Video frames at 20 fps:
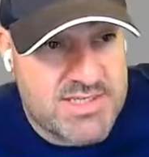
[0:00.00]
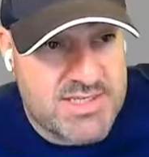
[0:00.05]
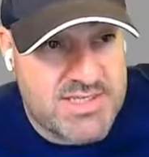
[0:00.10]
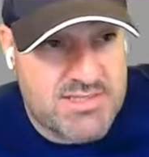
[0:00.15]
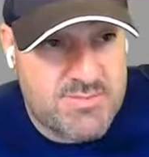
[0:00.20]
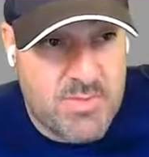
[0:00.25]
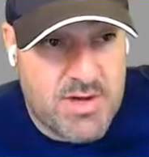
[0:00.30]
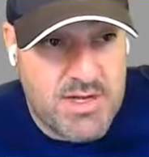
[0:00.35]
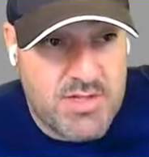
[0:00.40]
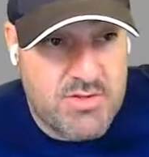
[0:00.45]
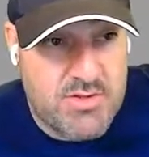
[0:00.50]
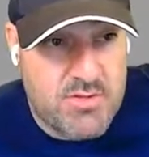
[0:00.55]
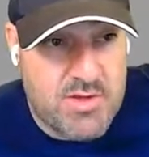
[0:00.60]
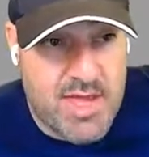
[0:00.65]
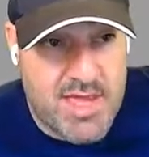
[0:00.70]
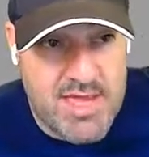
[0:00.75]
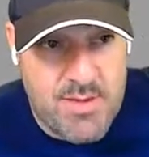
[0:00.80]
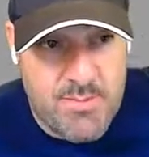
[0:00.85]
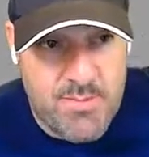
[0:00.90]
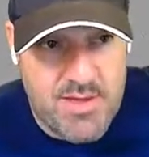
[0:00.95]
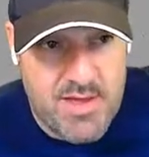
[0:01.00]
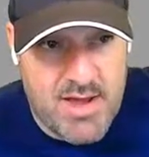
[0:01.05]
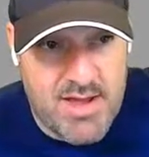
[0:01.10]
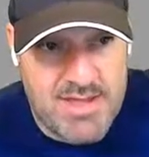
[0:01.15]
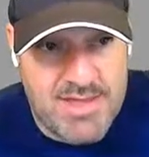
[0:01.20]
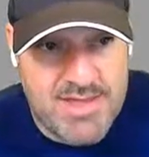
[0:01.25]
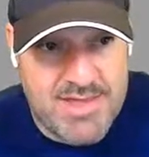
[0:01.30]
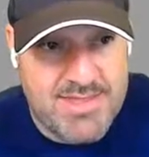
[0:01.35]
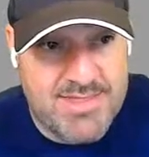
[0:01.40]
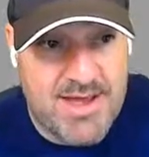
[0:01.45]
is my NuGet API
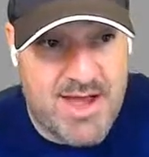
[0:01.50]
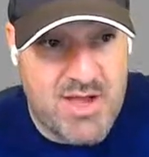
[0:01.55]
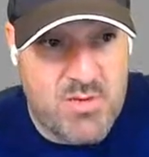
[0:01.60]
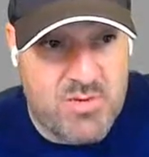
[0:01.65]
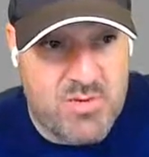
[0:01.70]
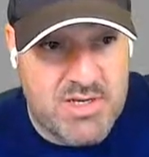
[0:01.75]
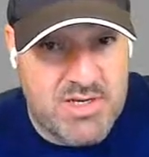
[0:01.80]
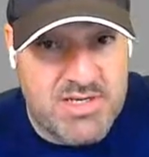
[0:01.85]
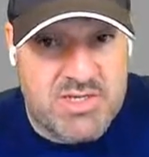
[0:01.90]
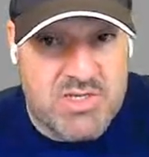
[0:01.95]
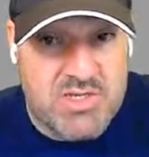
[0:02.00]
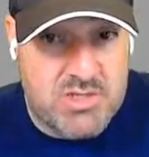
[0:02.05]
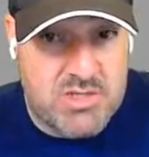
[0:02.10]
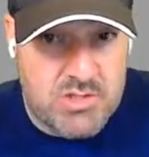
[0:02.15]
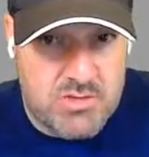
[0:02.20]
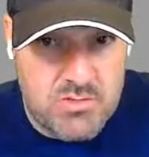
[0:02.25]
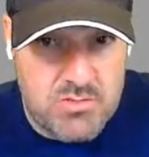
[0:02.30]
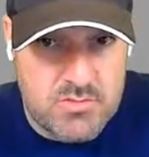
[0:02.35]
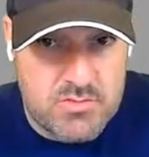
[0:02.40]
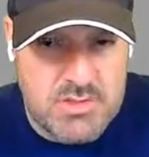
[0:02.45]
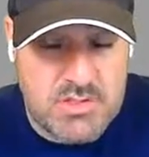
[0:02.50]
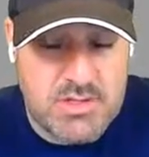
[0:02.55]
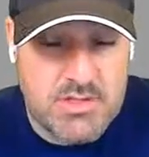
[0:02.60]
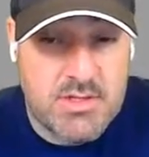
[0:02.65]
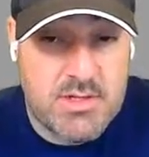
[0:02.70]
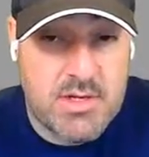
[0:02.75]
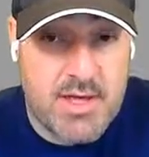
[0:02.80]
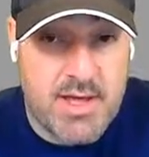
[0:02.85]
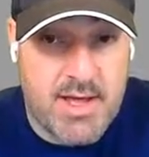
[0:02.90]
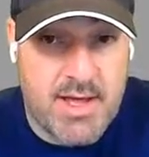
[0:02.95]
key that I would need to use
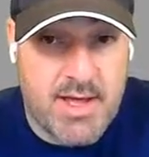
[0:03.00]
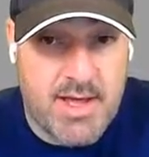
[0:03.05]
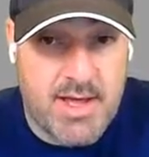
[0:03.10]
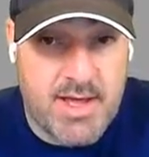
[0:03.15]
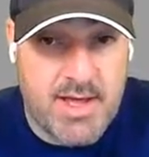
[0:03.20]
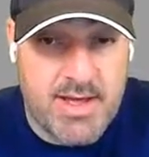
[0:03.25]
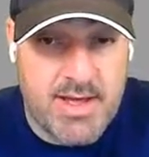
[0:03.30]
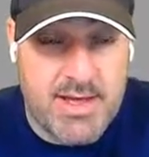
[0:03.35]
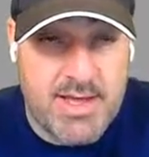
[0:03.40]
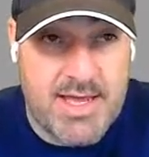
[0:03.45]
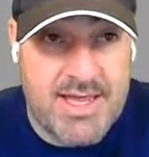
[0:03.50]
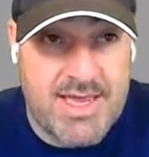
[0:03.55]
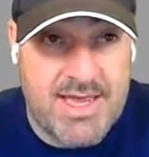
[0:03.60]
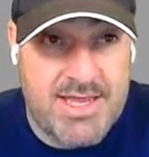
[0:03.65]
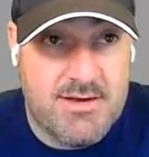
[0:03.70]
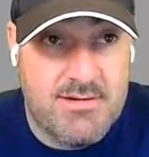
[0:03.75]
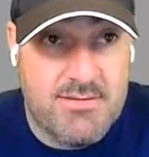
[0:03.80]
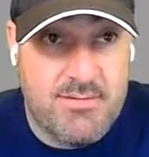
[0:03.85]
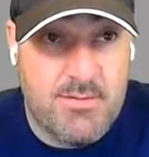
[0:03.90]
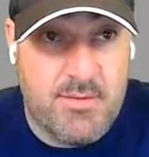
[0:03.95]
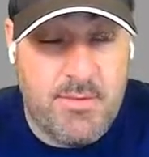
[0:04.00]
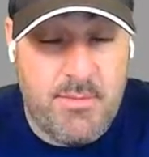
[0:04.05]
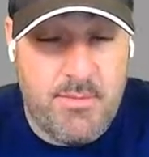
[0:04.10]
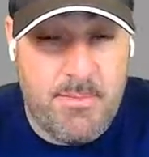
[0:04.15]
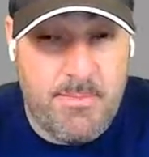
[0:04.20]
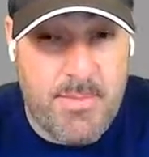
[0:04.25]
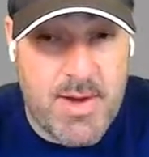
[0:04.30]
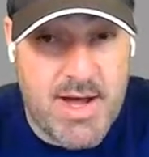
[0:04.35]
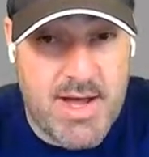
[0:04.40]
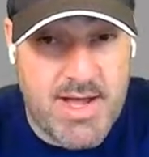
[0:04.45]
in
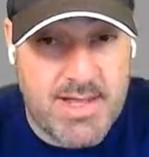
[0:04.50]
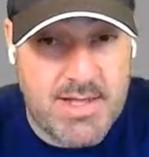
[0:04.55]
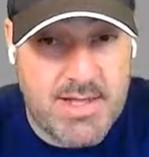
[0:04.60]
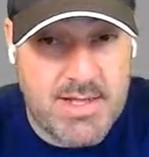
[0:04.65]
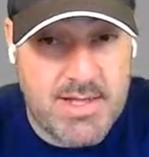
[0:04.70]
my